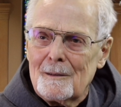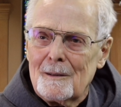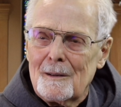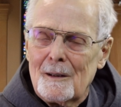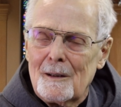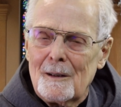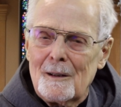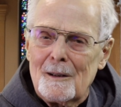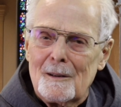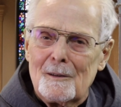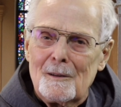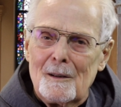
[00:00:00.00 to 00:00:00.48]

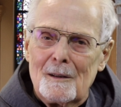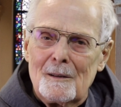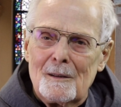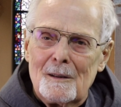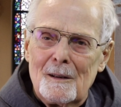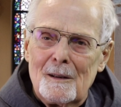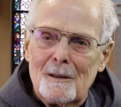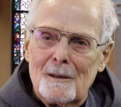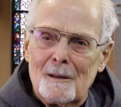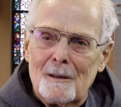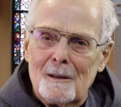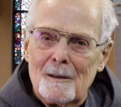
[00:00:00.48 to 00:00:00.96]

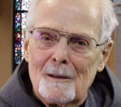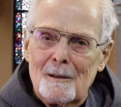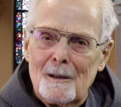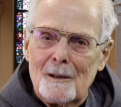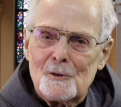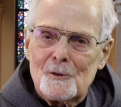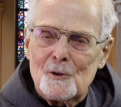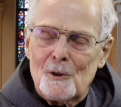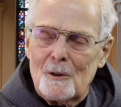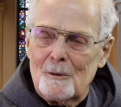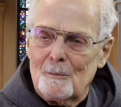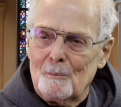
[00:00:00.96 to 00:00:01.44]
and
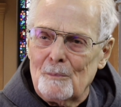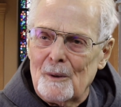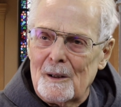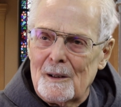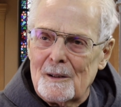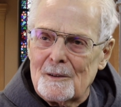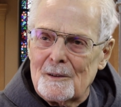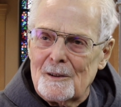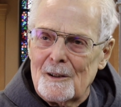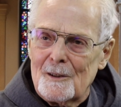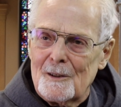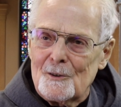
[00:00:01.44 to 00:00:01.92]
I shouldn't
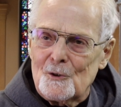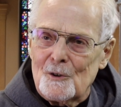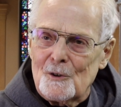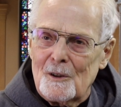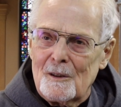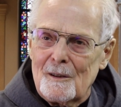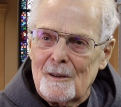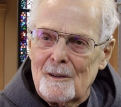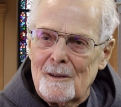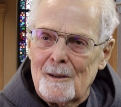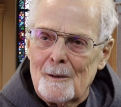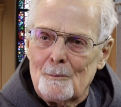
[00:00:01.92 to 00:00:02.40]
pay
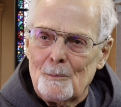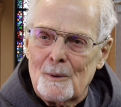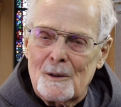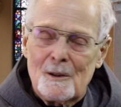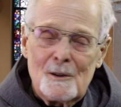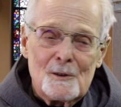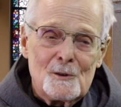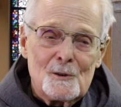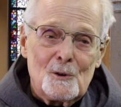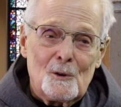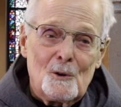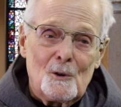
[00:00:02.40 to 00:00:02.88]
attention to them because,